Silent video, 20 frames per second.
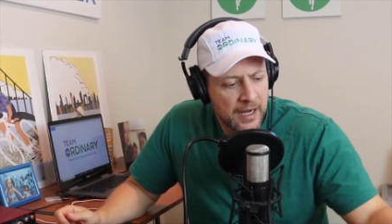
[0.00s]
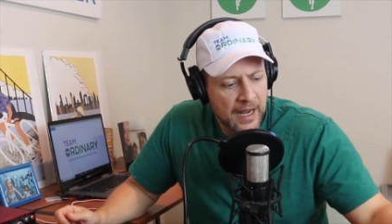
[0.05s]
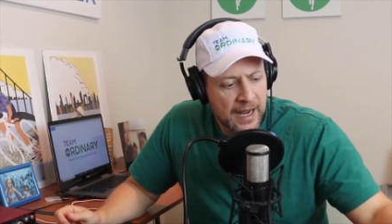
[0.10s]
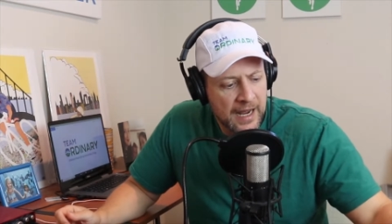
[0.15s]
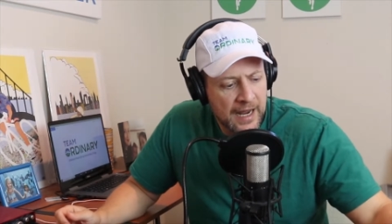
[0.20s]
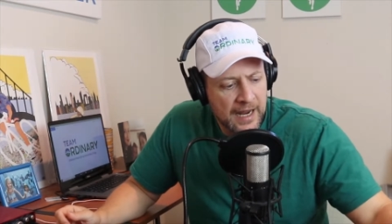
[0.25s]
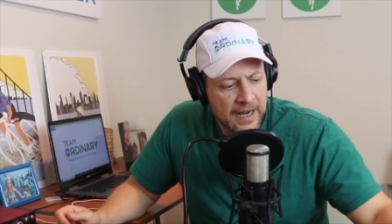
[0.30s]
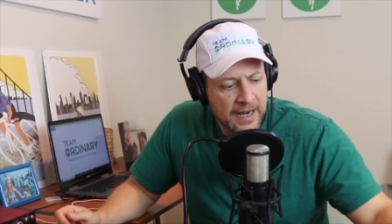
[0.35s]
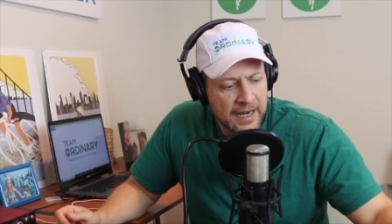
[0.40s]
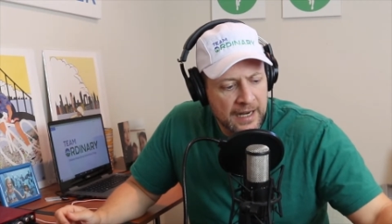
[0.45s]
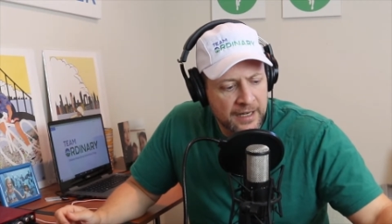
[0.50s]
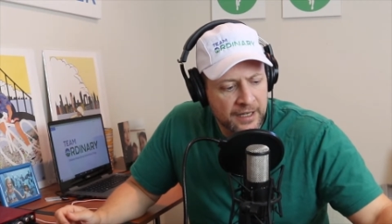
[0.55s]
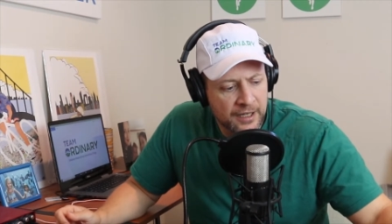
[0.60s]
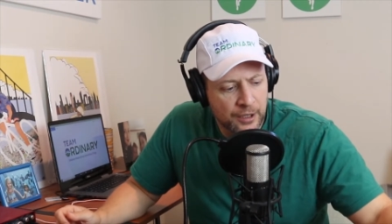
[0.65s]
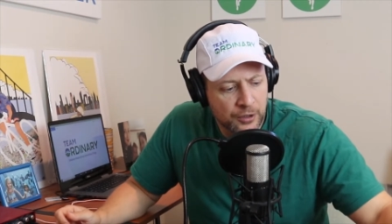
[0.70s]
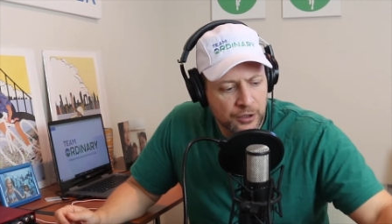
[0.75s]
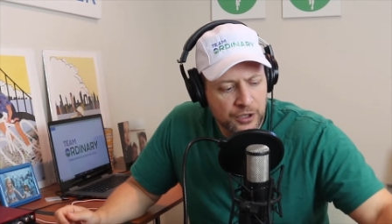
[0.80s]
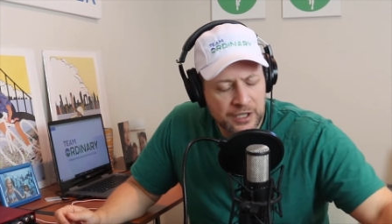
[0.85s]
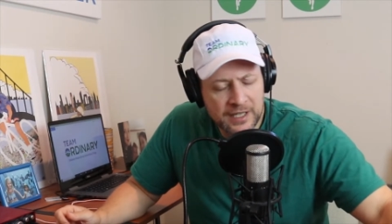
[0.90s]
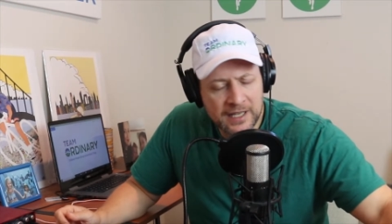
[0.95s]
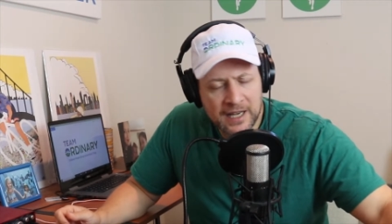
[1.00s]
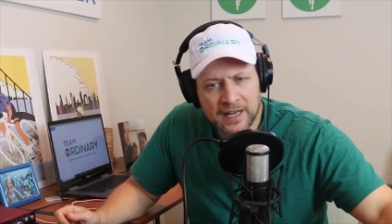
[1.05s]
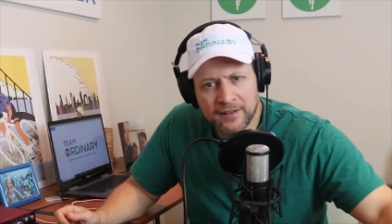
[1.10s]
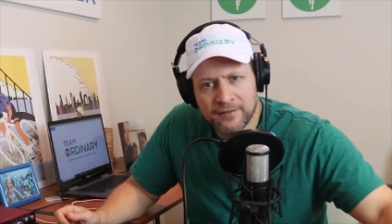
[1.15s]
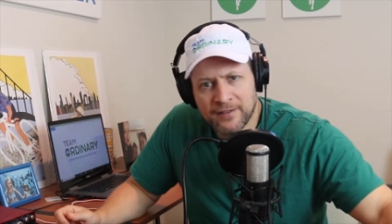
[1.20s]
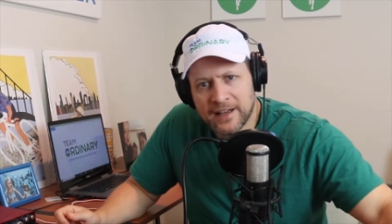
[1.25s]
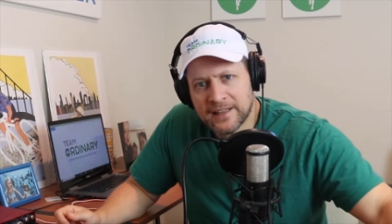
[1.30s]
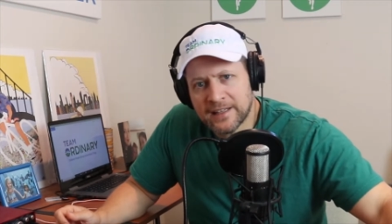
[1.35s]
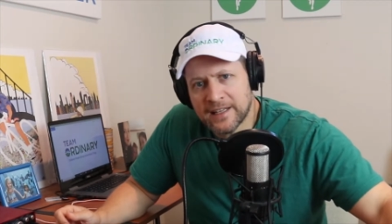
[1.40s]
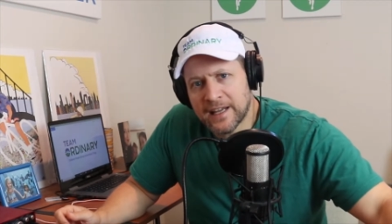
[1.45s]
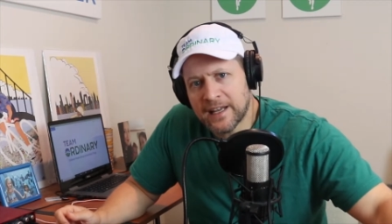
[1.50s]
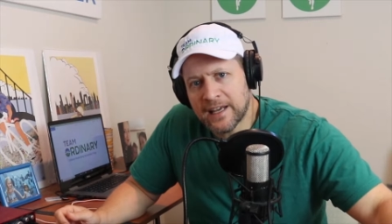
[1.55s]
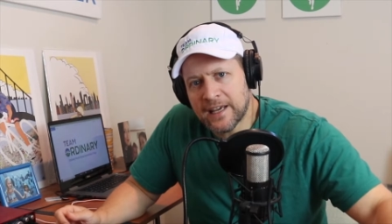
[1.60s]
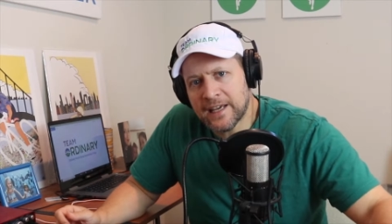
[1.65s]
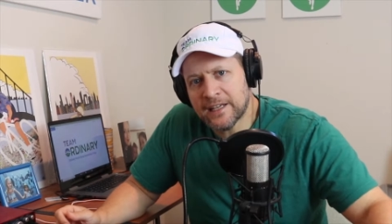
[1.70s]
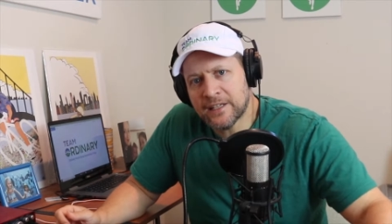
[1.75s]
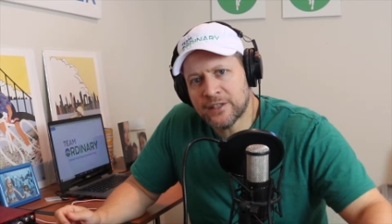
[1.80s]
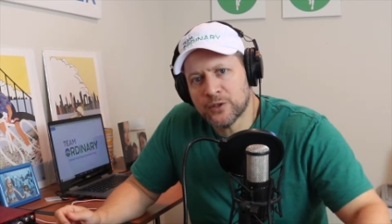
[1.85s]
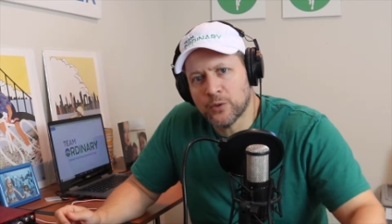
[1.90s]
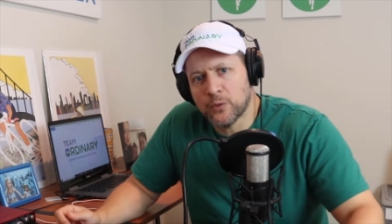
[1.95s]
and you know she's kind of at that
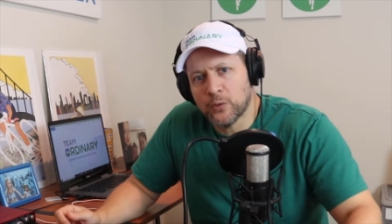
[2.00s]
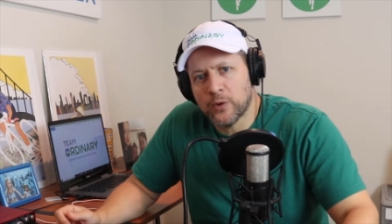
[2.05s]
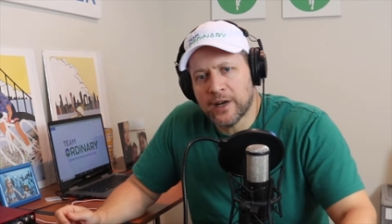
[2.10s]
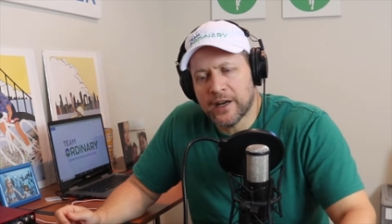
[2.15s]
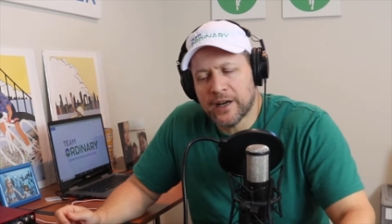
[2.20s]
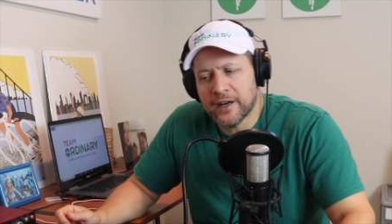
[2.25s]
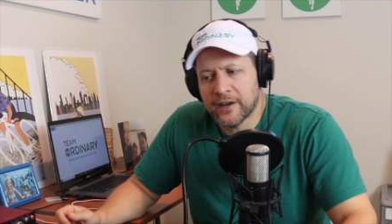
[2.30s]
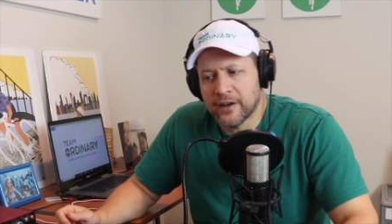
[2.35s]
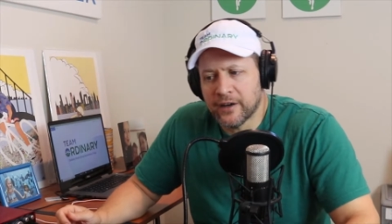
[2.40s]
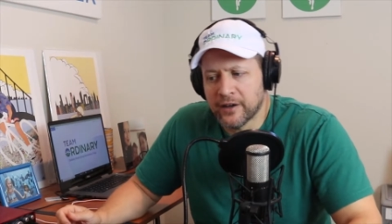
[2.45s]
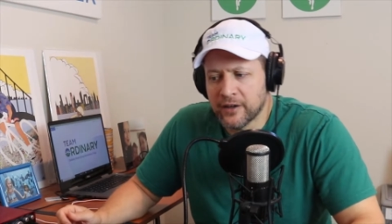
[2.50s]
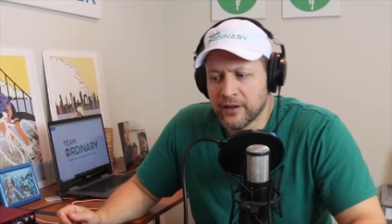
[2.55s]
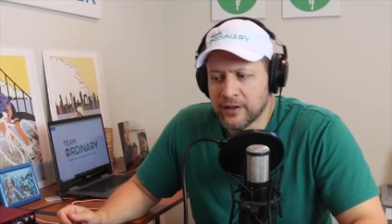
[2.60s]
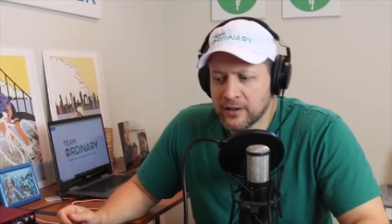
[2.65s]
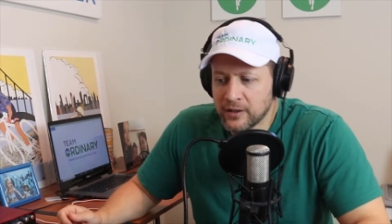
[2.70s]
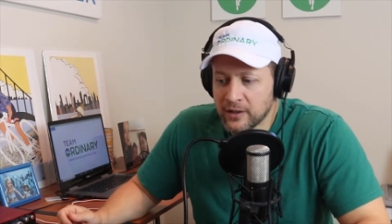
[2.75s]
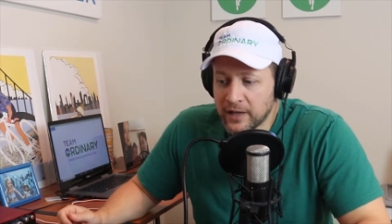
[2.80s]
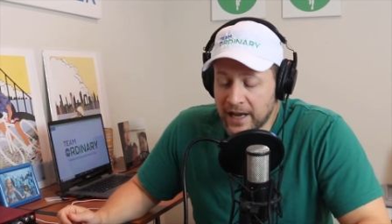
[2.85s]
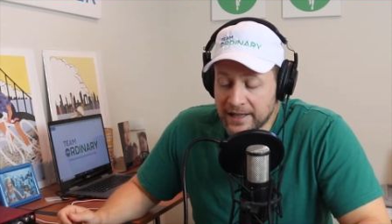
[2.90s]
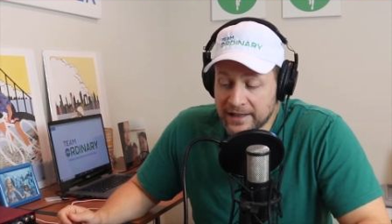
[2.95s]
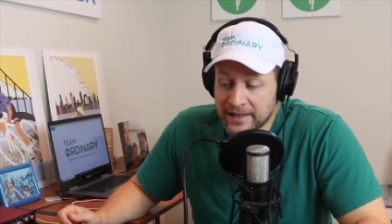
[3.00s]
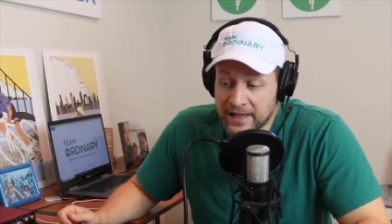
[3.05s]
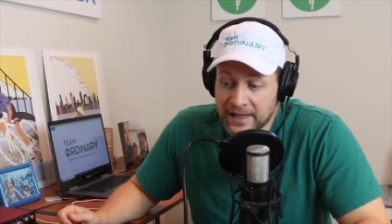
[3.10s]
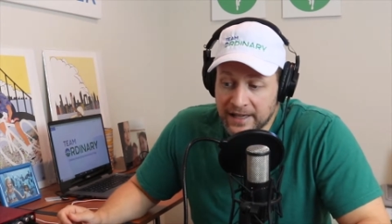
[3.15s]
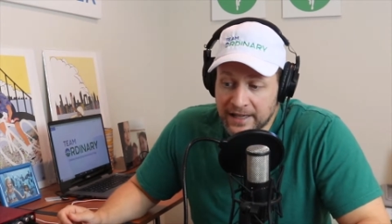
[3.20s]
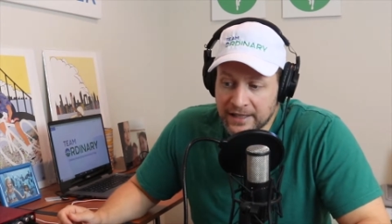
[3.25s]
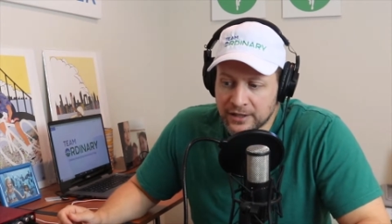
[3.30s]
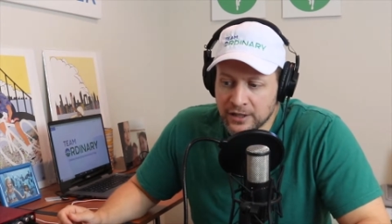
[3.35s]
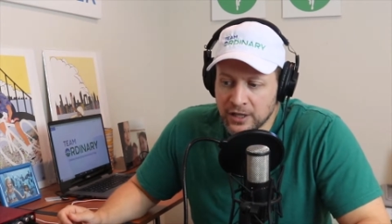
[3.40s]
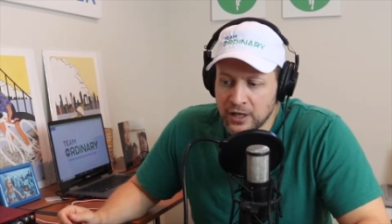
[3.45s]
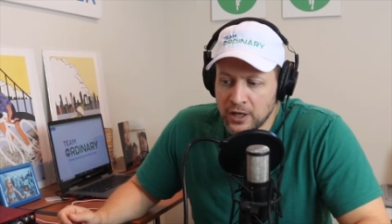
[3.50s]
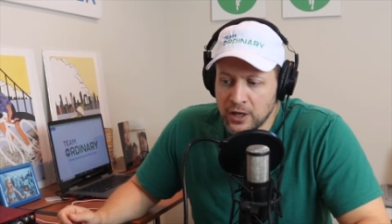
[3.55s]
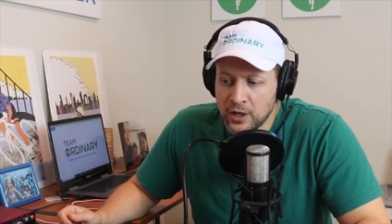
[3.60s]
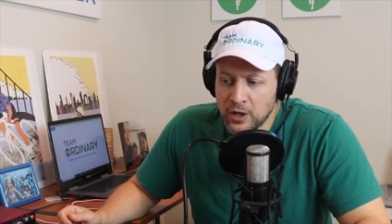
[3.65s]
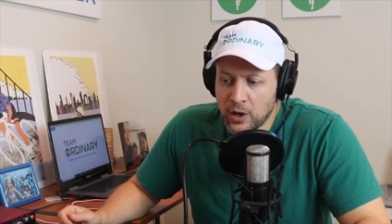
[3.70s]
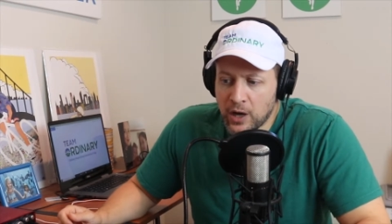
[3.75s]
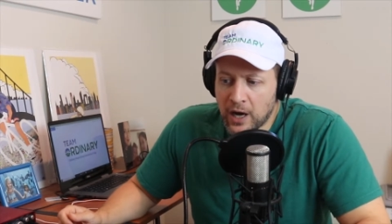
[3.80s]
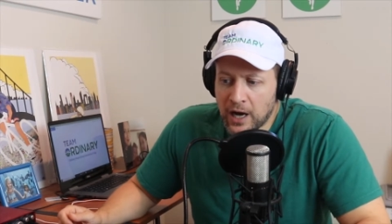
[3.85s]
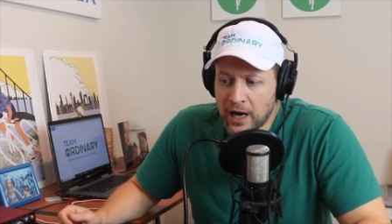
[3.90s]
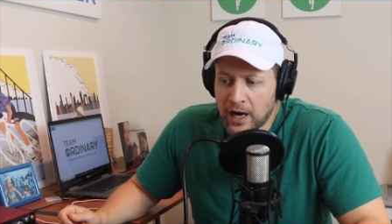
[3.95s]
age where
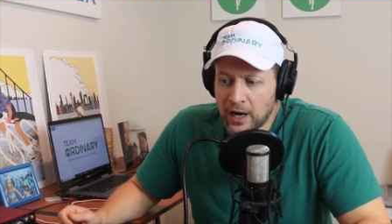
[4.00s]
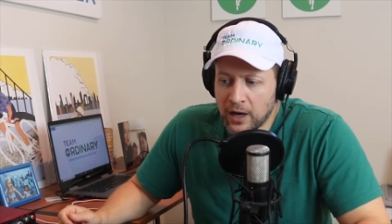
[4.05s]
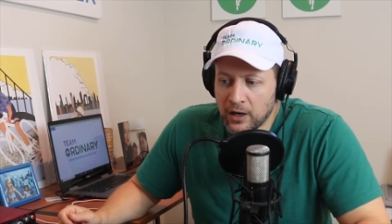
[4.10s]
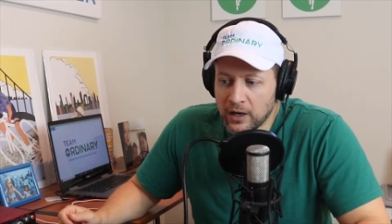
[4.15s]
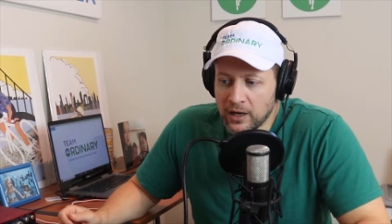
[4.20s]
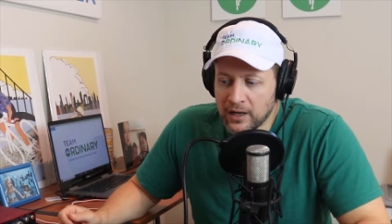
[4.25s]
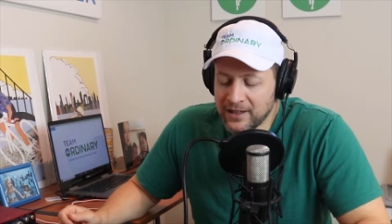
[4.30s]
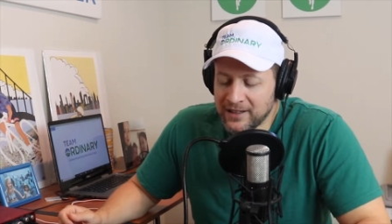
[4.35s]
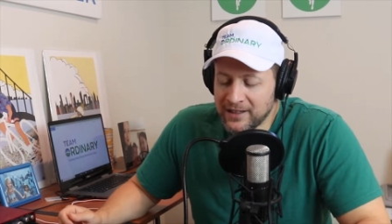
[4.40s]
well,